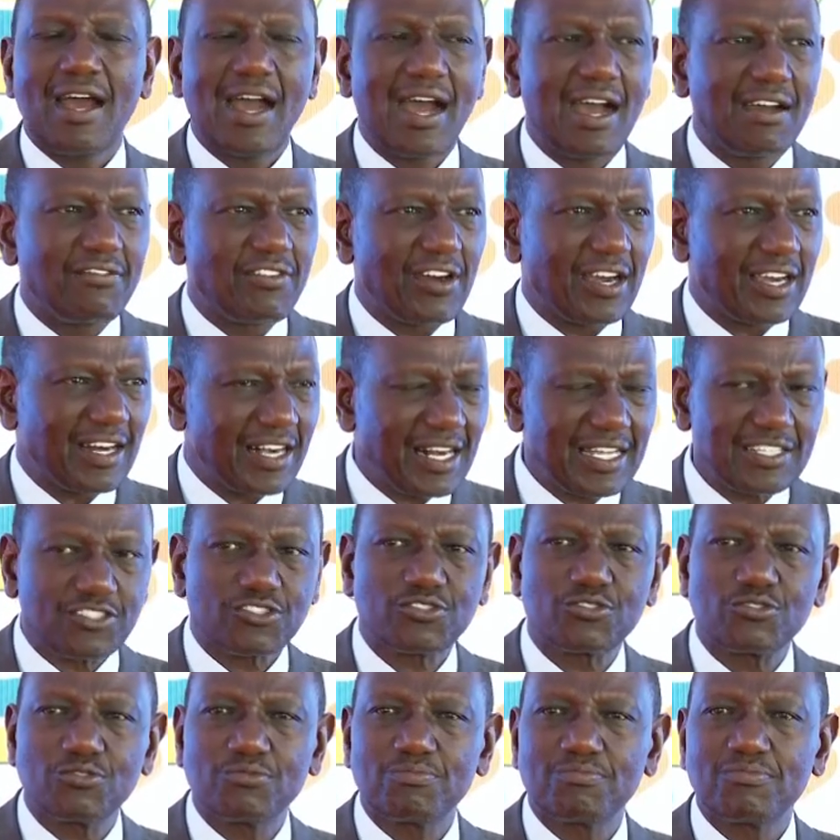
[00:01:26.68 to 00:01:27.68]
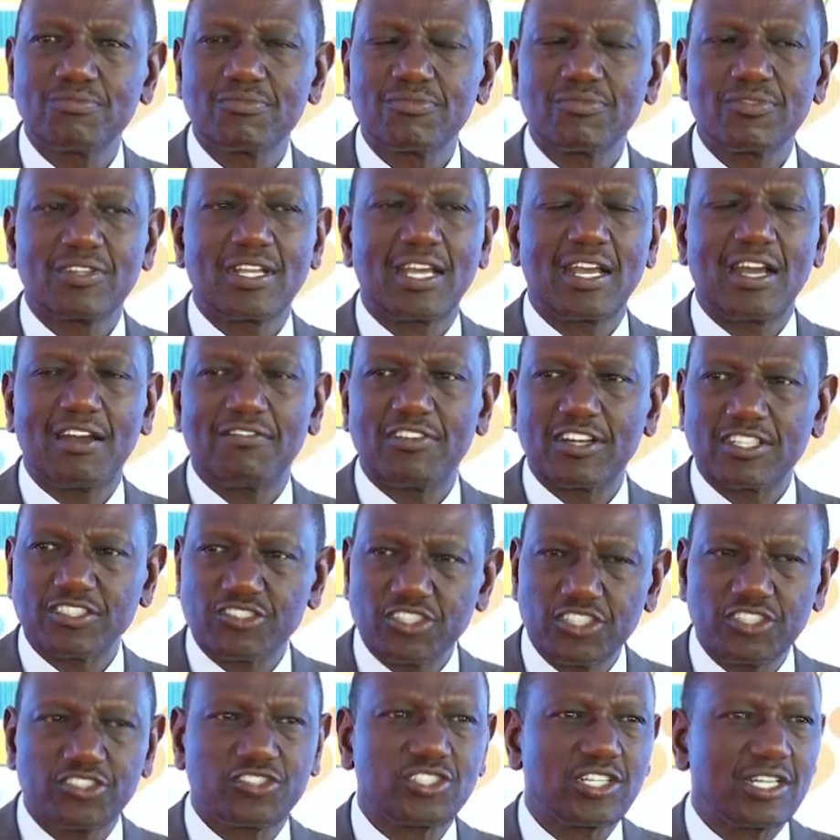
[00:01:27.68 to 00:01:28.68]
have a classroom, they have a
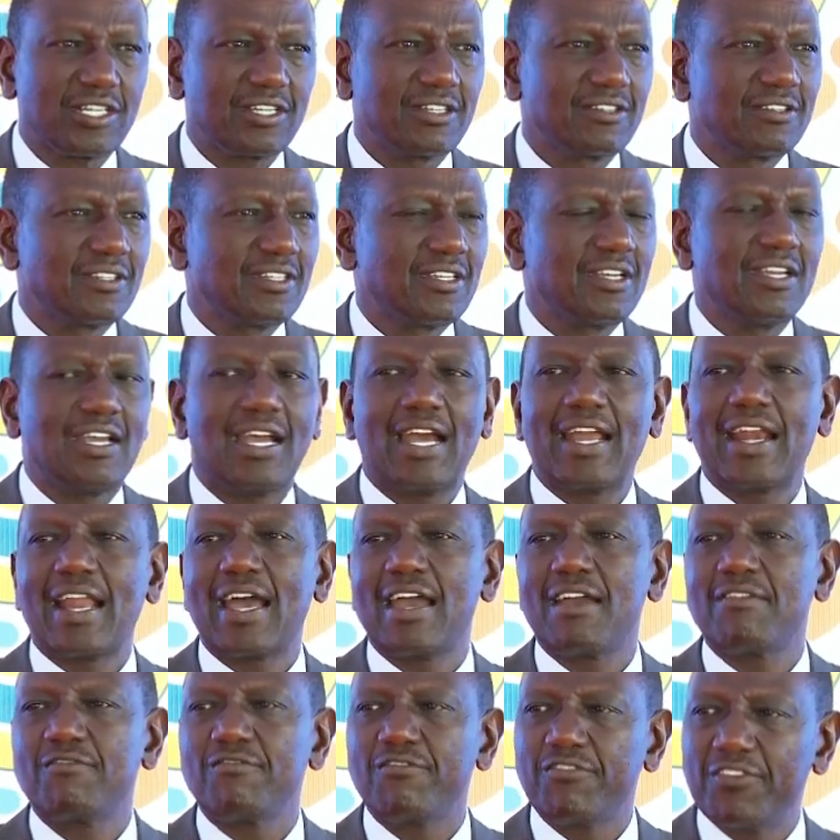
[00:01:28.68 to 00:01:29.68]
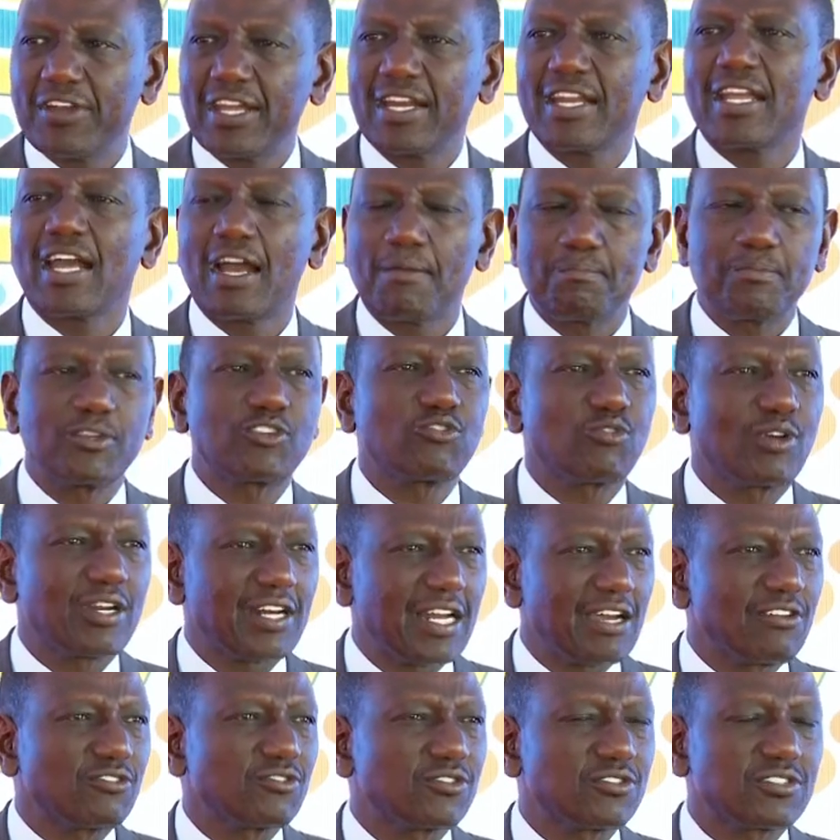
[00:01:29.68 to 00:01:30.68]
teacher, and I am very happy
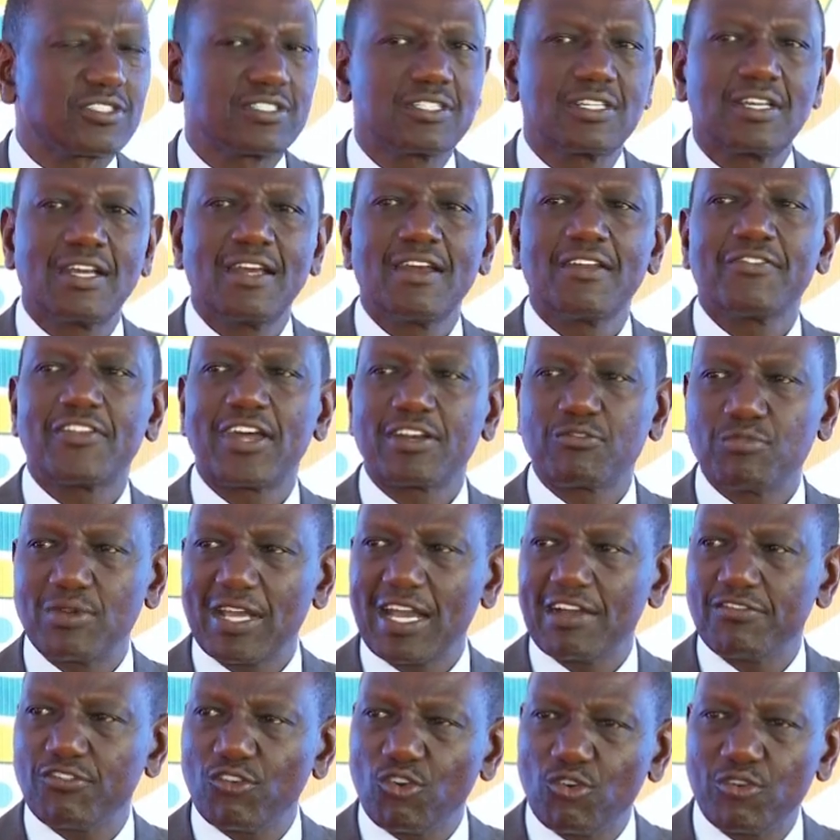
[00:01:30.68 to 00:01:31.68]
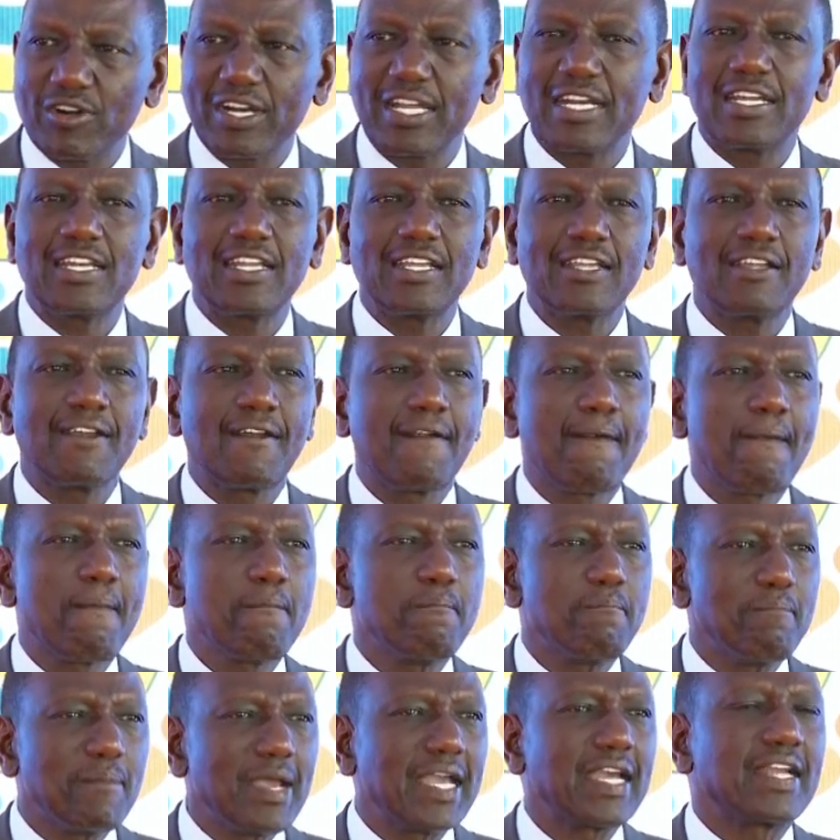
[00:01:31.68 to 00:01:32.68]
to announce that we have already
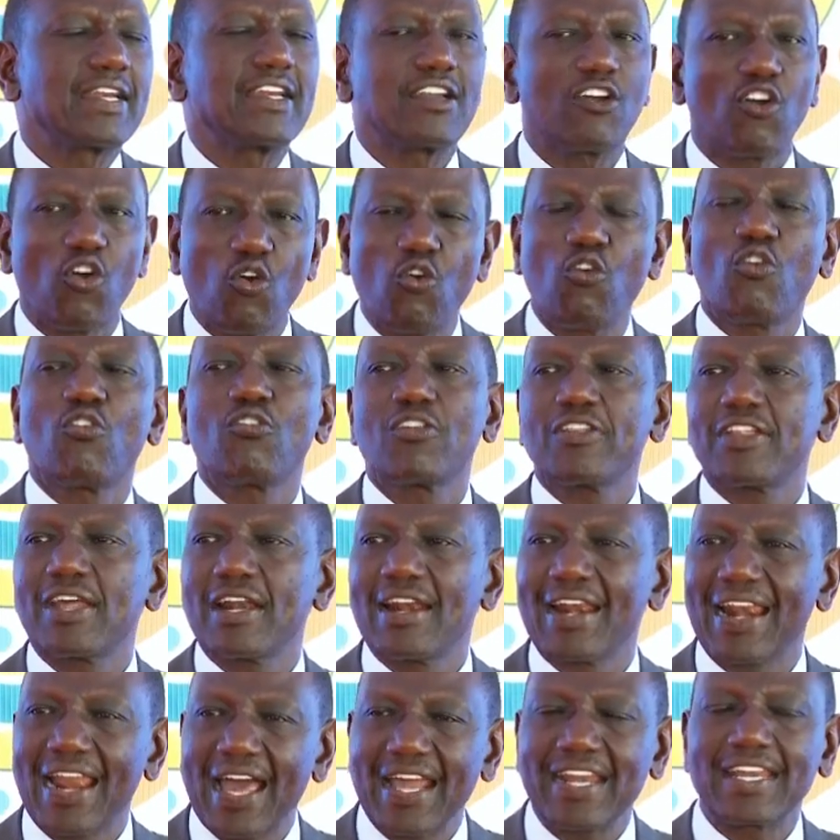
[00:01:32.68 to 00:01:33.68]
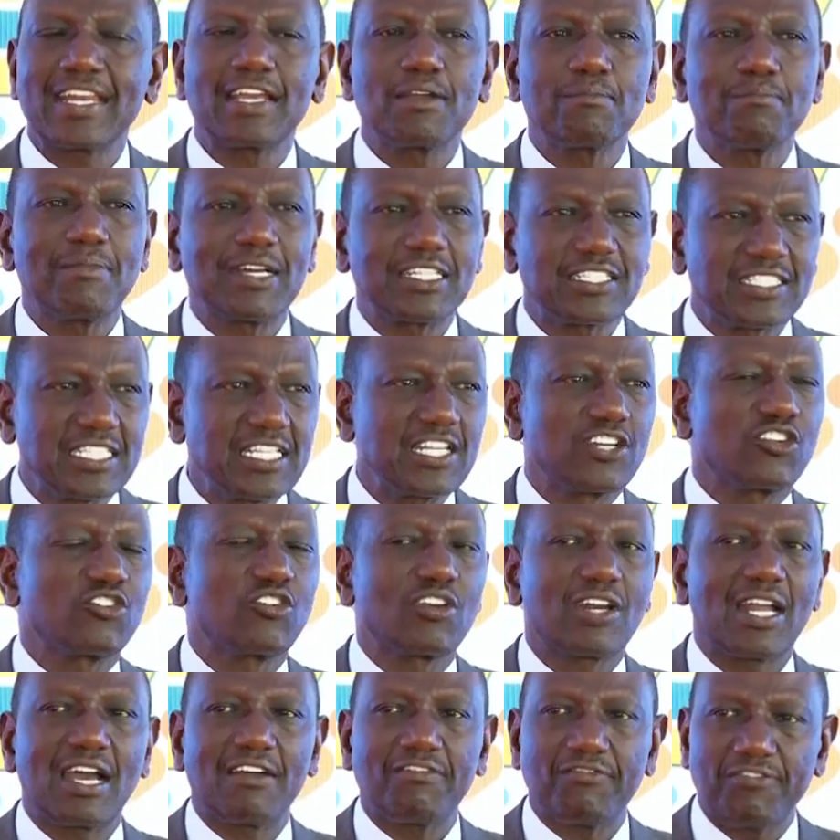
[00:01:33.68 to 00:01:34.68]
made all the learning
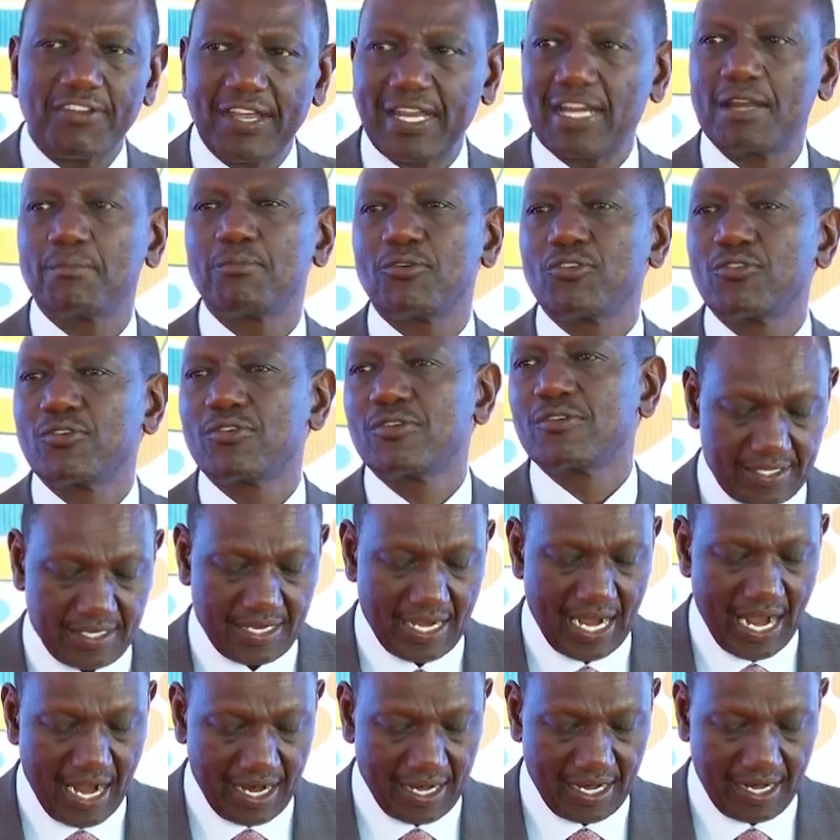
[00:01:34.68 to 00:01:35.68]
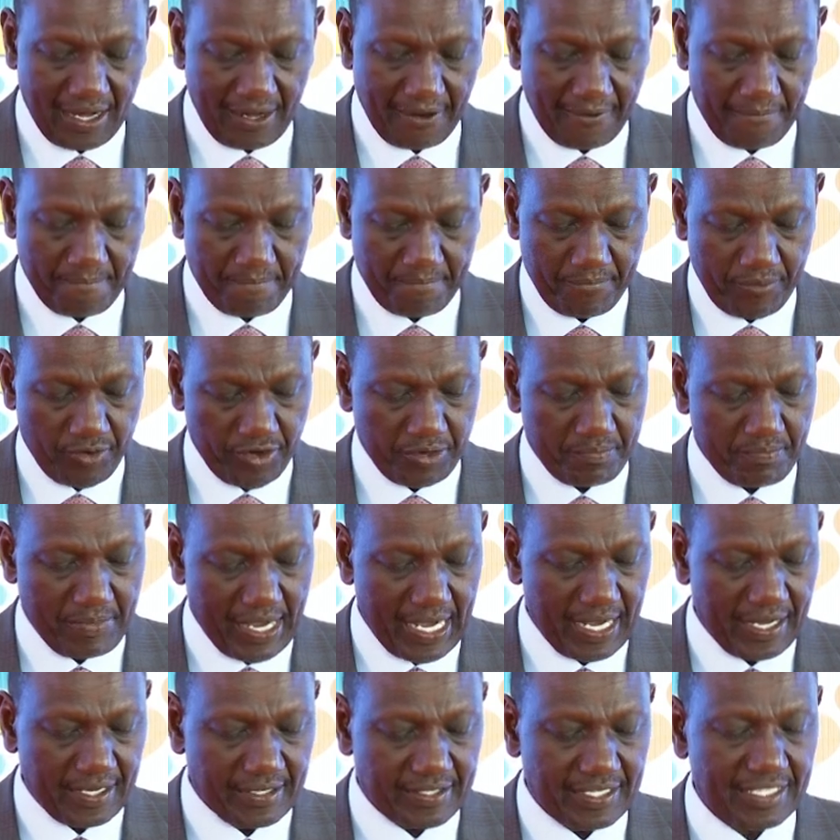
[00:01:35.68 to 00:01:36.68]
material available. Hunger
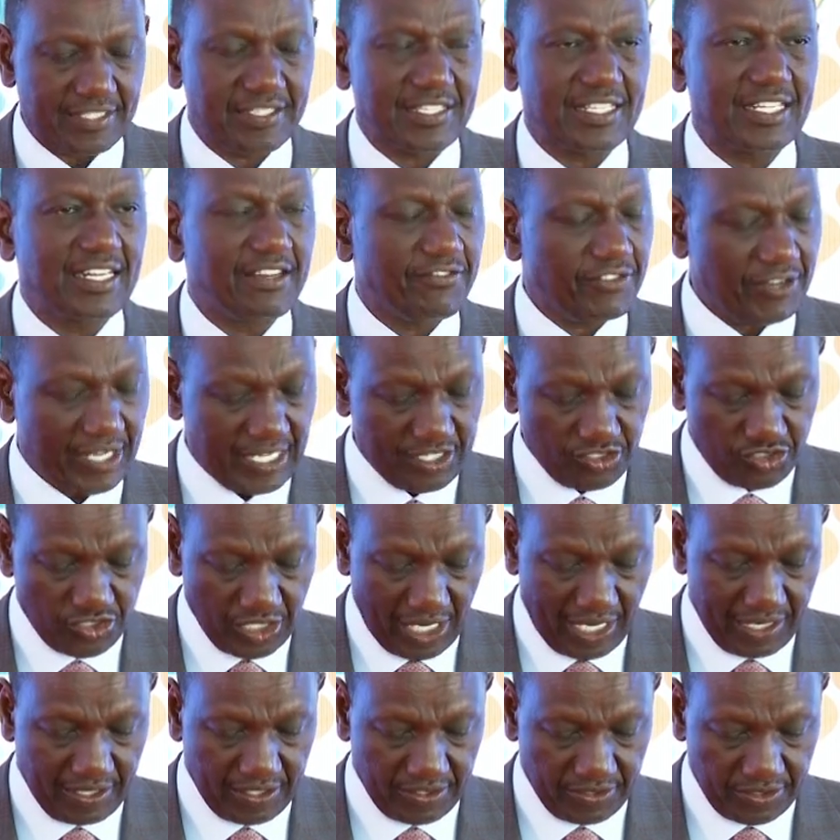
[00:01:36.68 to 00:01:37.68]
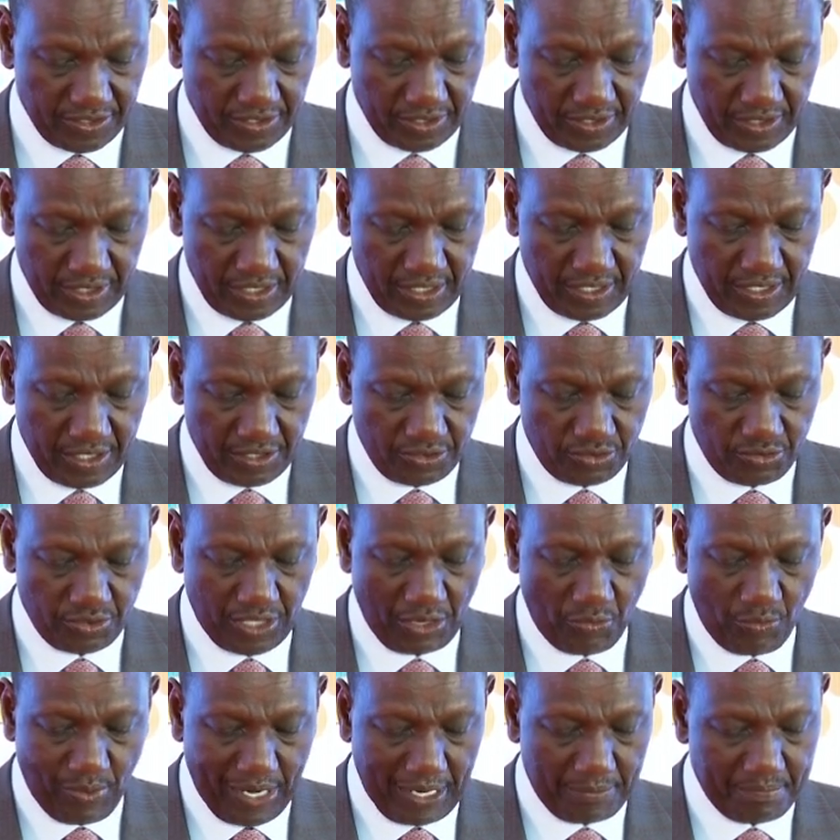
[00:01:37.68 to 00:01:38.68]
remains a significant challenge
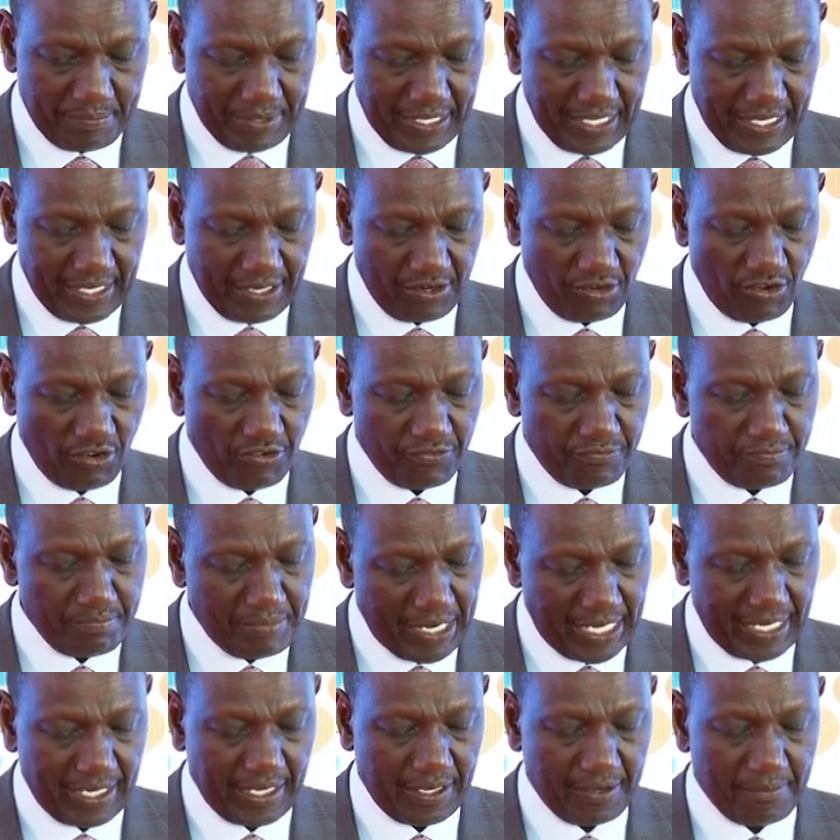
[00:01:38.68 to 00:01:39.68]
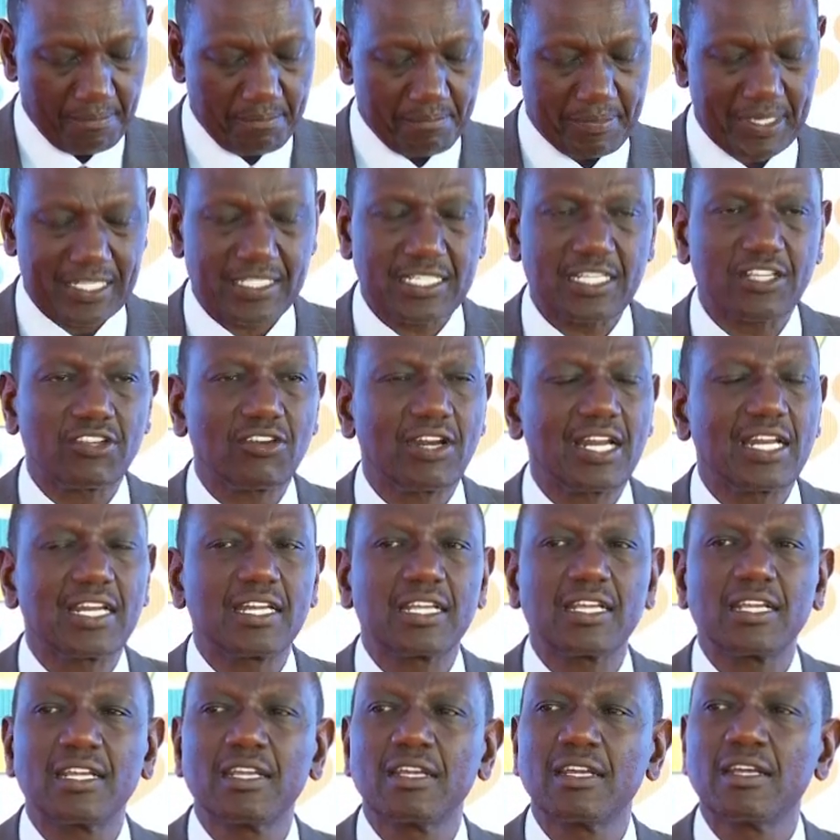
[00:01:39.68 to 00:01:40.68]
to the well-being of many,
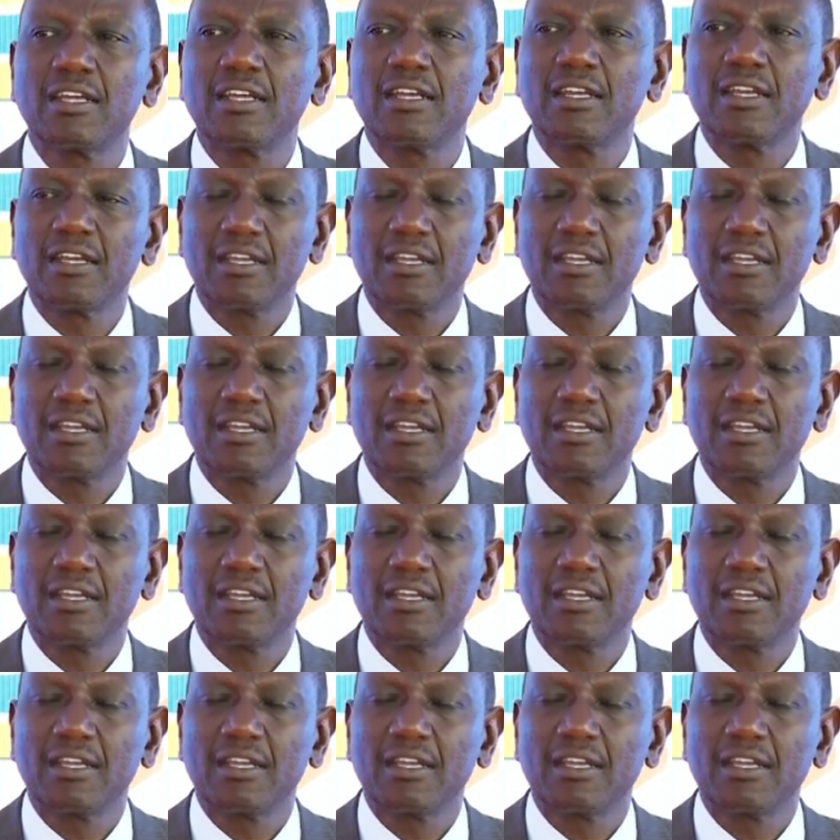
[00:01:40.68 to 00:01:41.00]
particularly